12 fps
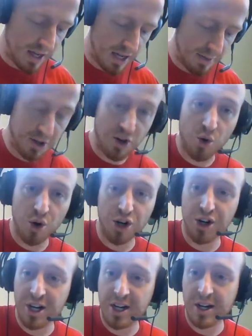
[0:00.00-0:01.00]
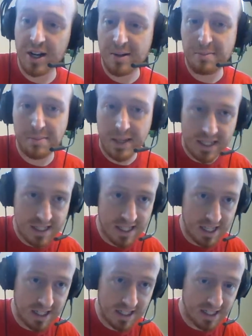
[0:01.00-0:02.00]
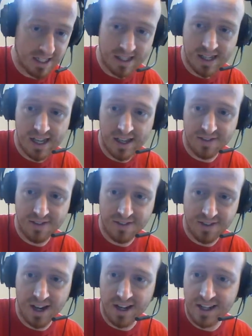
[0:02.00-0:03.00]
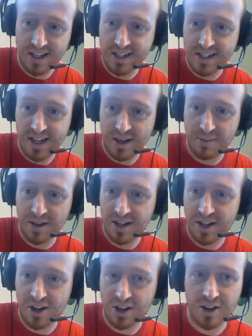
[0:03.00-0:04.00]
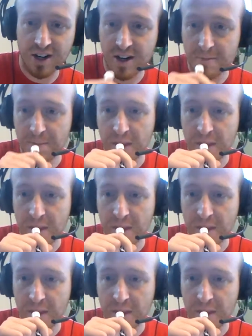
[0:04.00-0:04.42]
you're ordering pizza. I have not eaten today. I'm getting hungry.